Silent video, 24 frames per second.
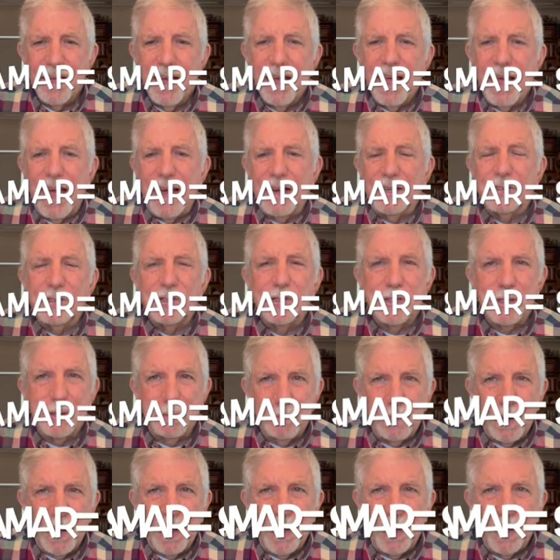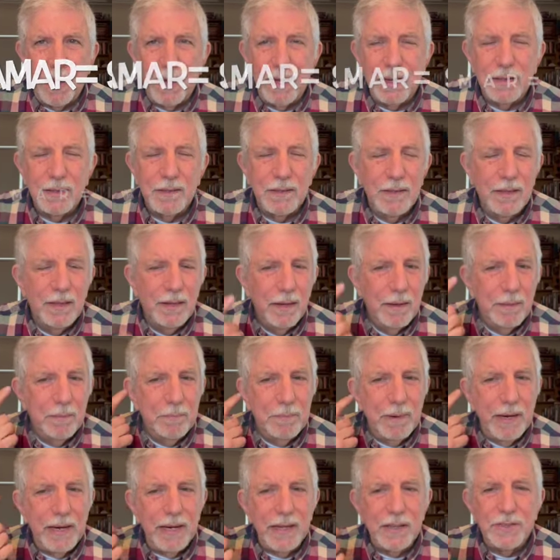And Shema,
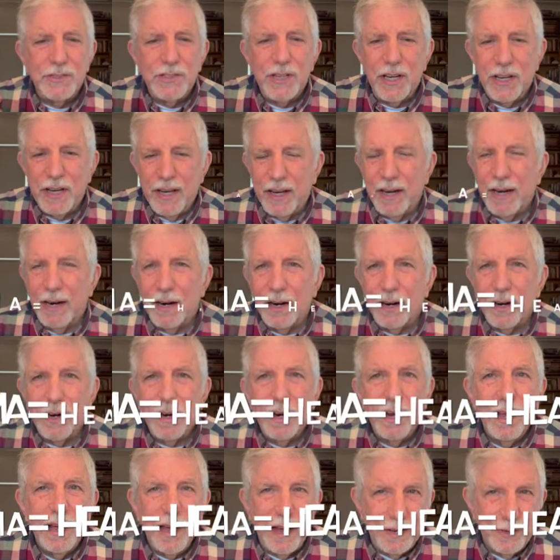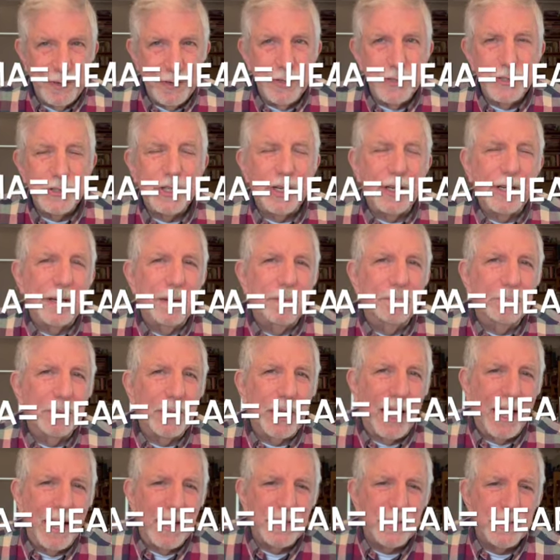meaning to hear, and usually
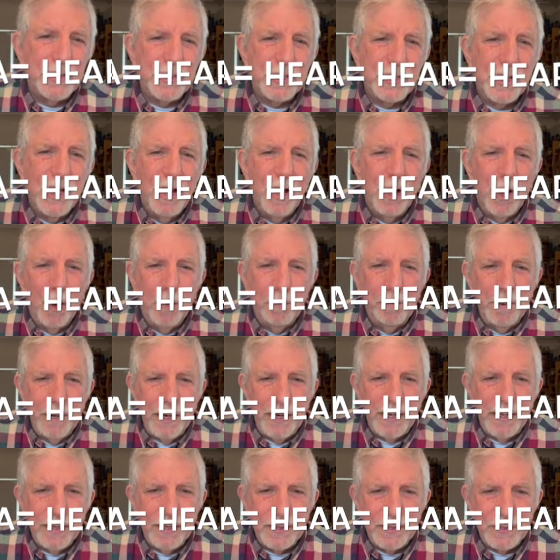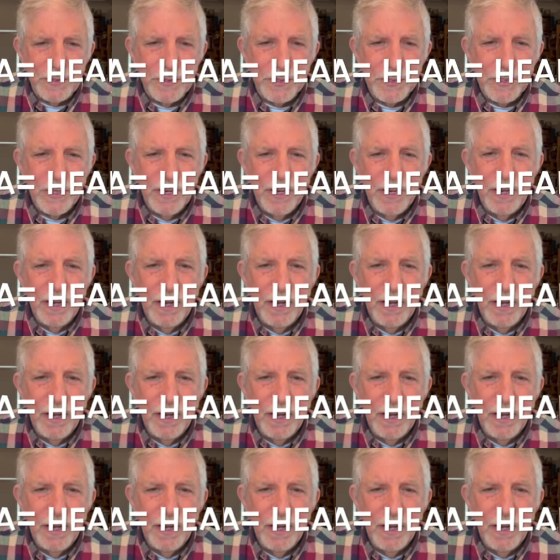implies obedience.